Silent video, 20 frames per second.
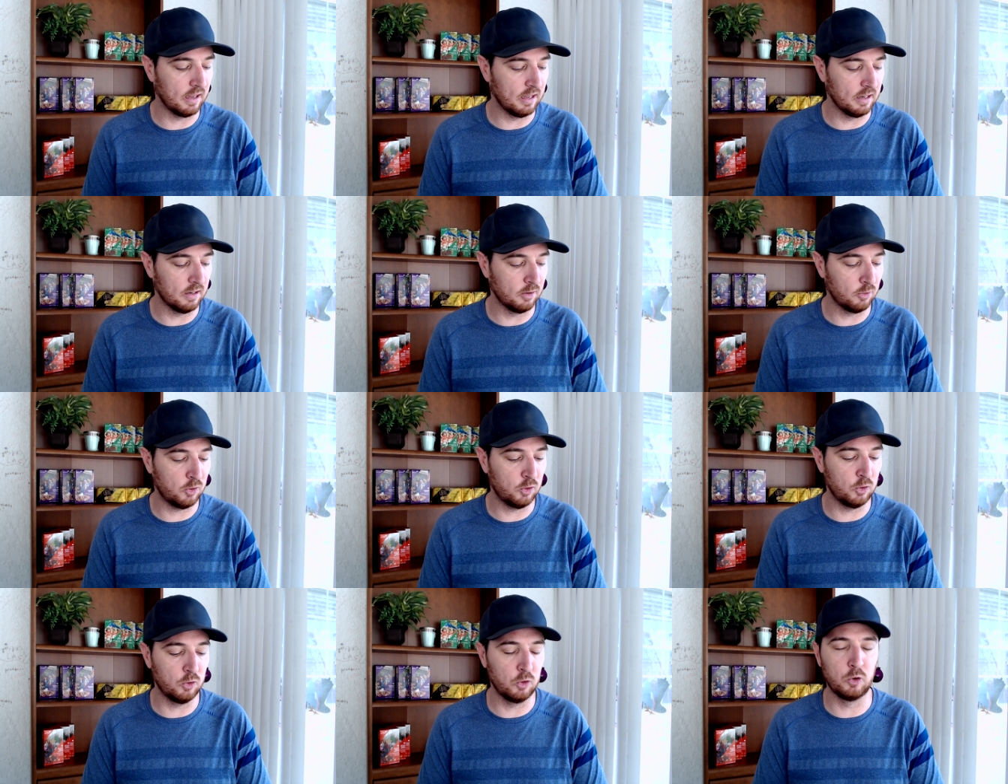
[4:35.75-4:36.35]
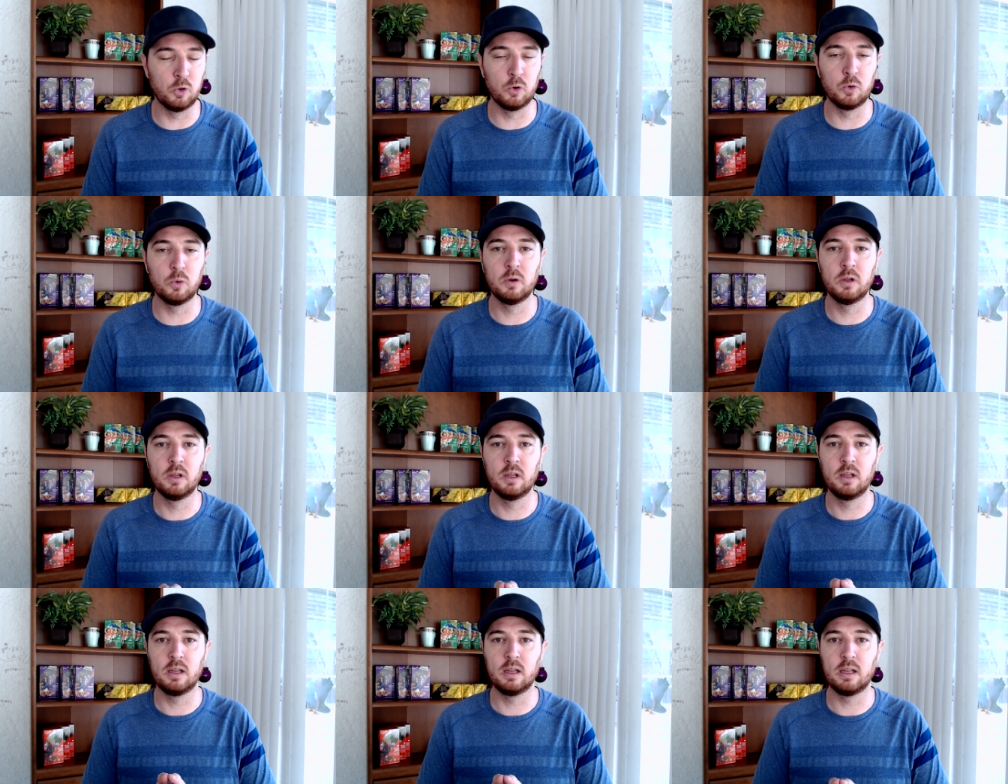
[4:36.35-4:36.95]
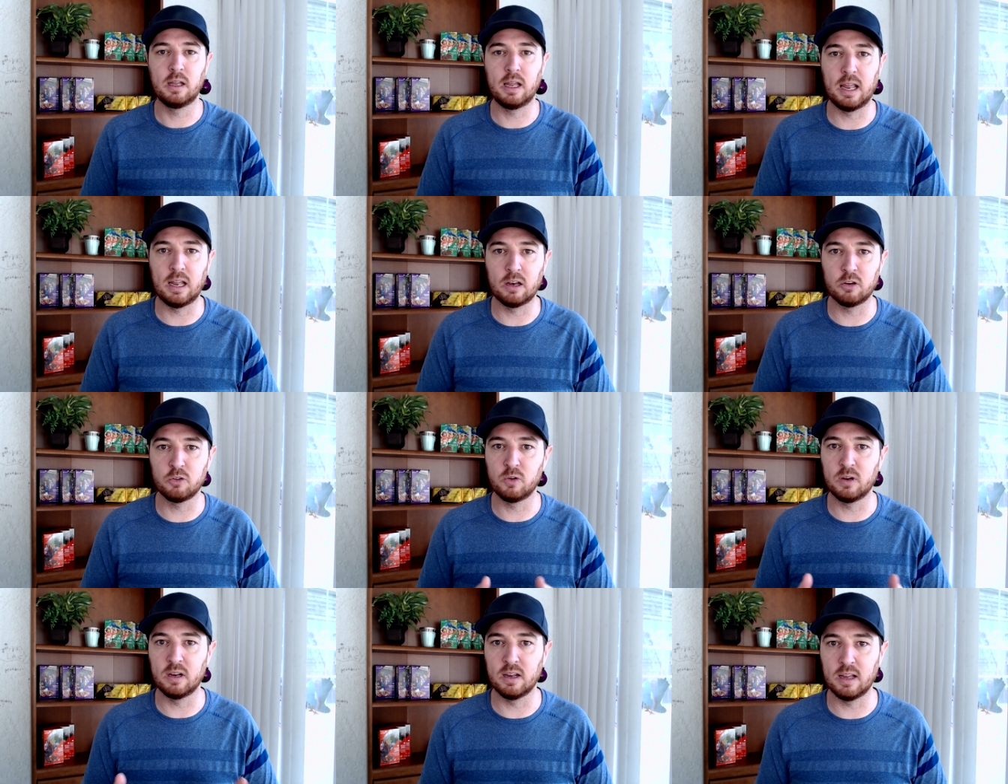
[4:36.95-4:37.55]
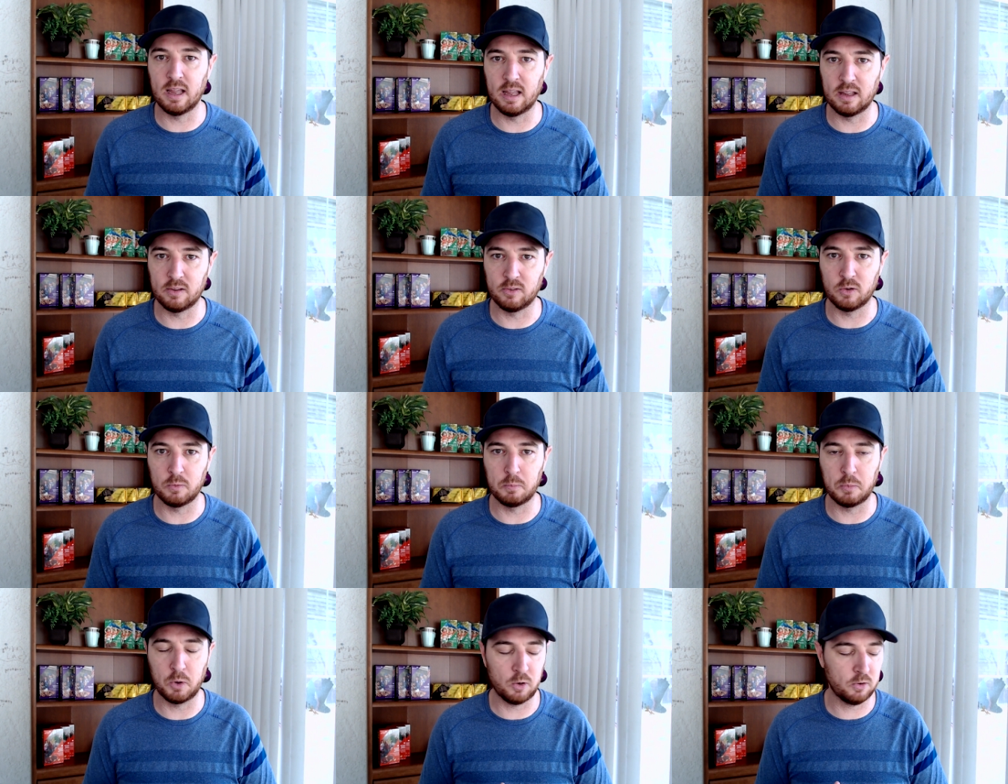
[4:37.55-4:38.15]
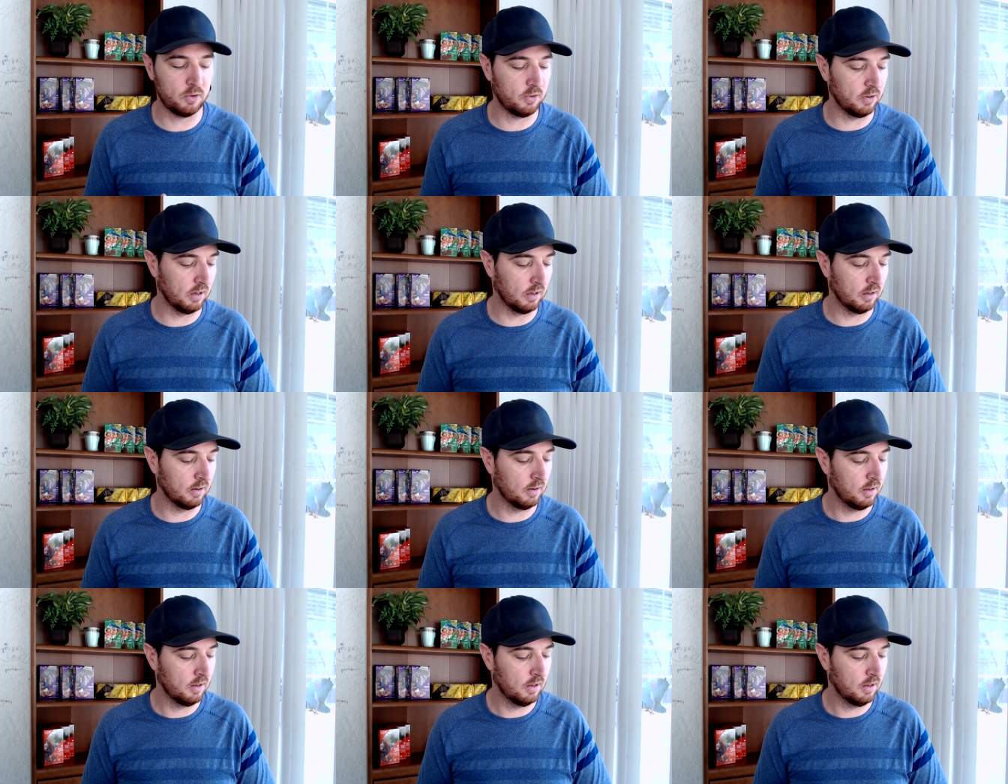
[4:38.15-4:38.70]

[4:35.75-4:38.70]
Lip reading: into Andrea as a person.